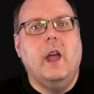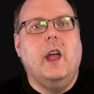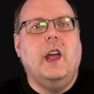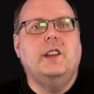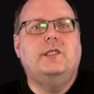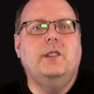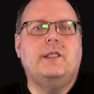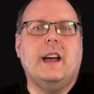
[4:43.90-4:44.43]

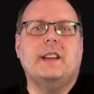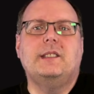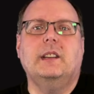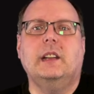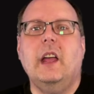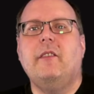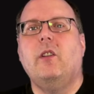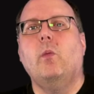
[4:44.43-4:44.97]
In
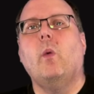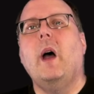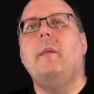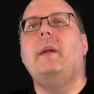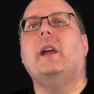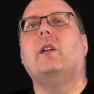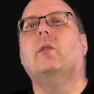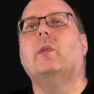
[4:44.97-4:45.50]
2011,
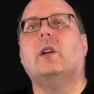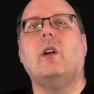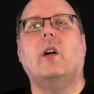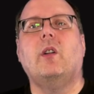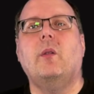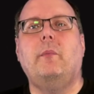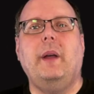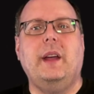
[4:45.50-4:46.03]
winemaker
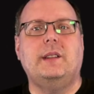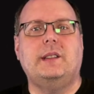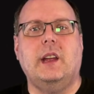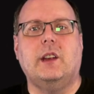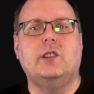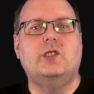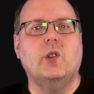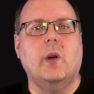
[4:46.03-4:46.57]
Ricardo
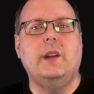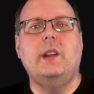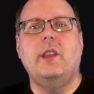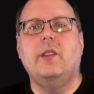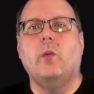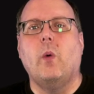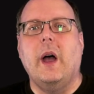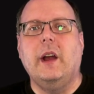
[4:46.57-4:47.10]
Baettig joined
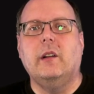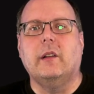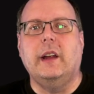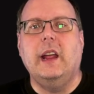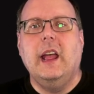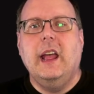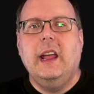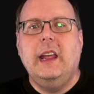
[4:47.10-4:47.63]
the winery.
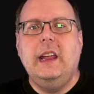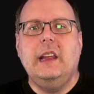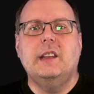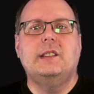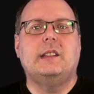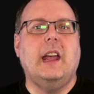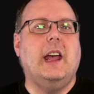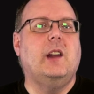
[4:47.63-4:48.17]
He
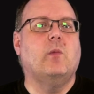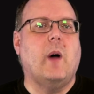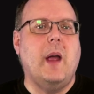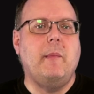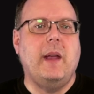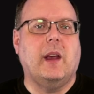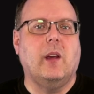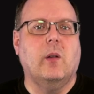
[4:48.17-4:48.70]
is the head
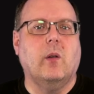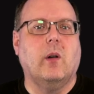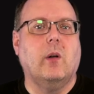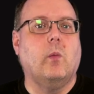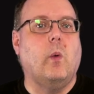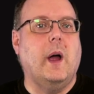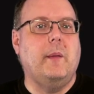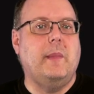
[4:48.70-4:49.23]
winemaker or
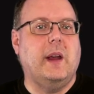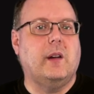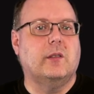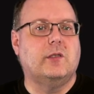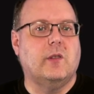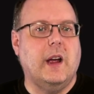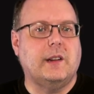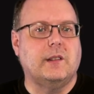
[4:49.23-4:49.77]
winemaker
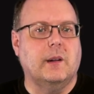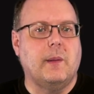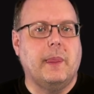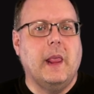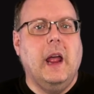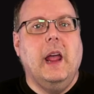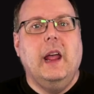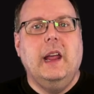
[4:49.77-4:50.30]
director.
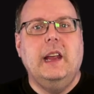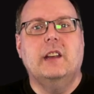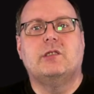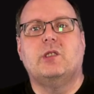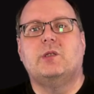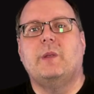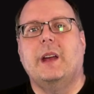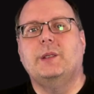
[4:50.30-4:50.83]
He is
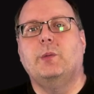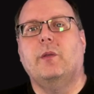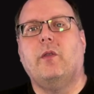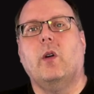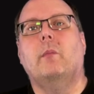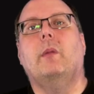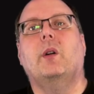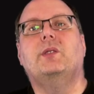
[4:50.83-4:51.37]
responsible
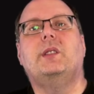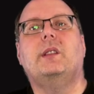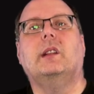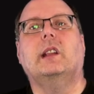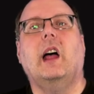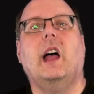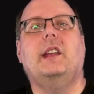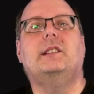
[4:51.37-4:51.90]
for most of the
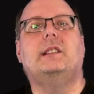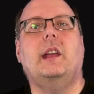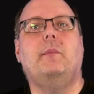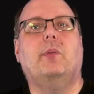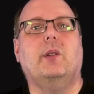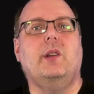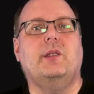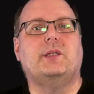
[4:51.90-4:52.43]
lines they
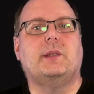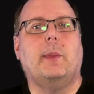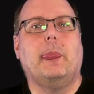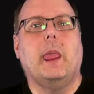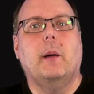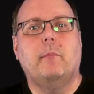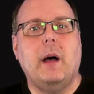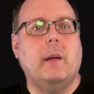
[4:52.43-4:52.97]
produce.
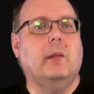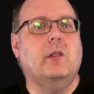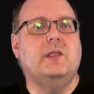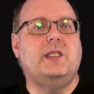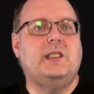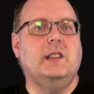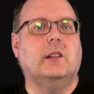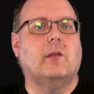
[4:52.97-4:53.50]
Pablo
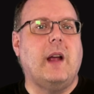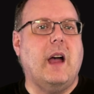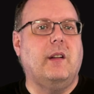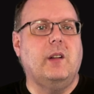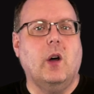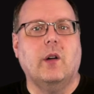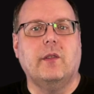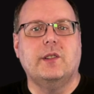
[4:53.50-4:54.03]
is still around
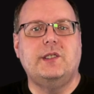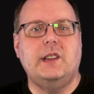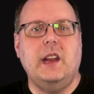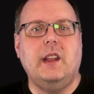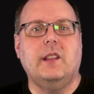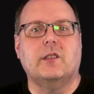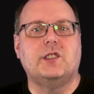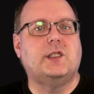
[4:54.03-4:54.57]

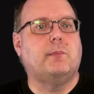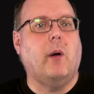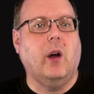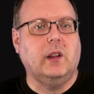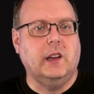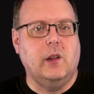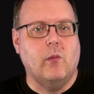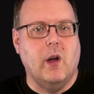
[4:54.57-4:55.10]
overseeing their
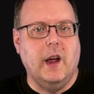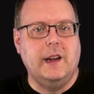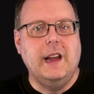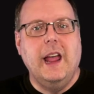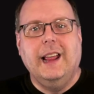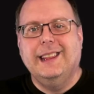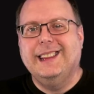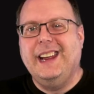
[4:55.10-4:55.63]
sparkling wine,
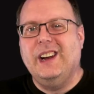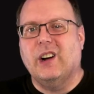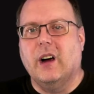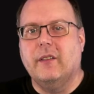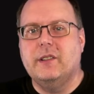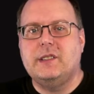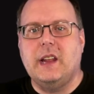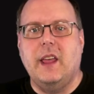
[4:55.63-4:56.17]
late
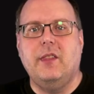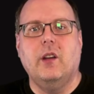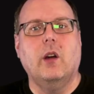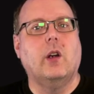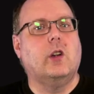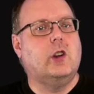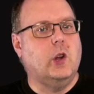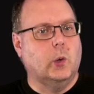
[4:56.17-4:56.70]
harvest, and their
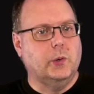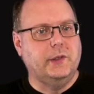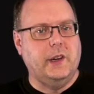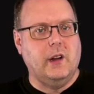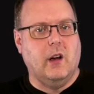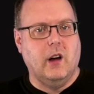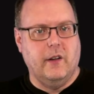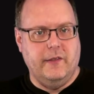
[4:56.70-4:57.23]
golden
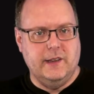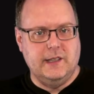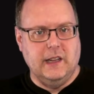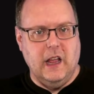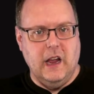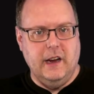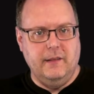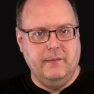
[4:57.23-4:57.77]
harvest
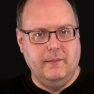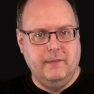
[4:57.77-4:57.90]
line.